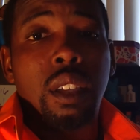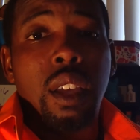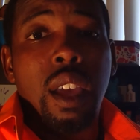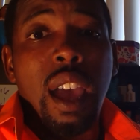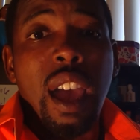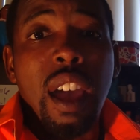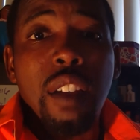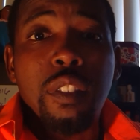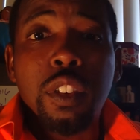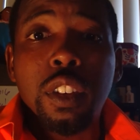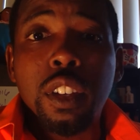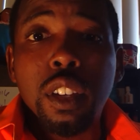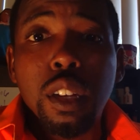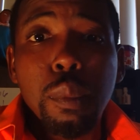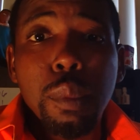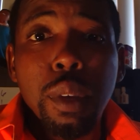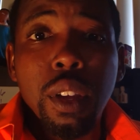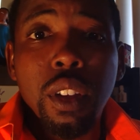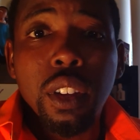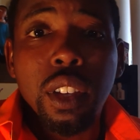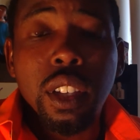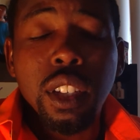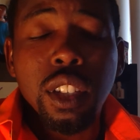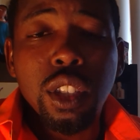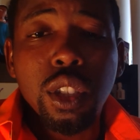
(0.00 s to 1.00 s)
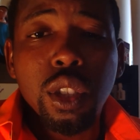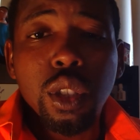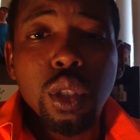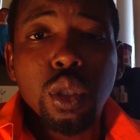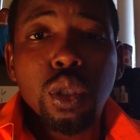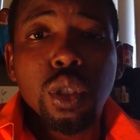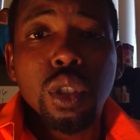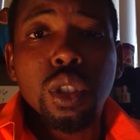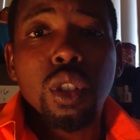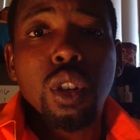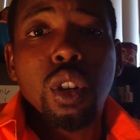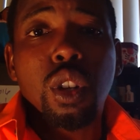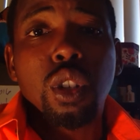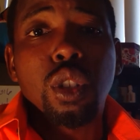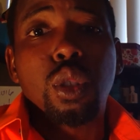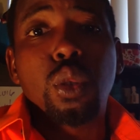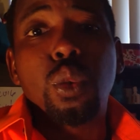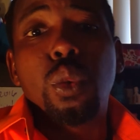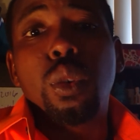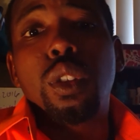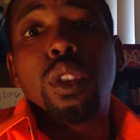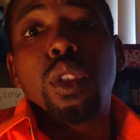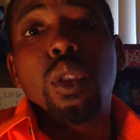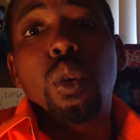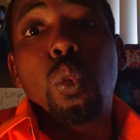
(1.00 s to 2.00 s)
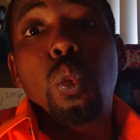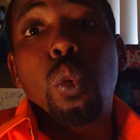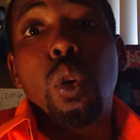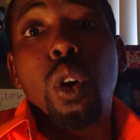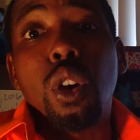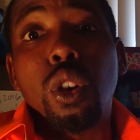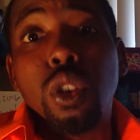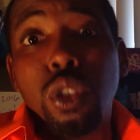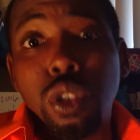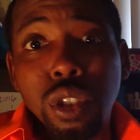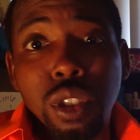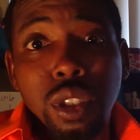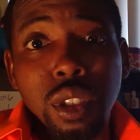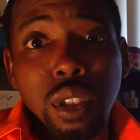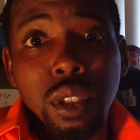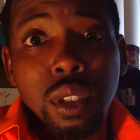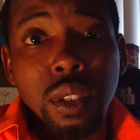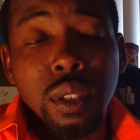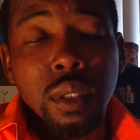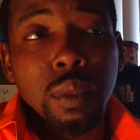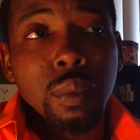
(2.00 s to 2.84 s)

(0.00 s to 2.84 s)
African American children are doing the worst,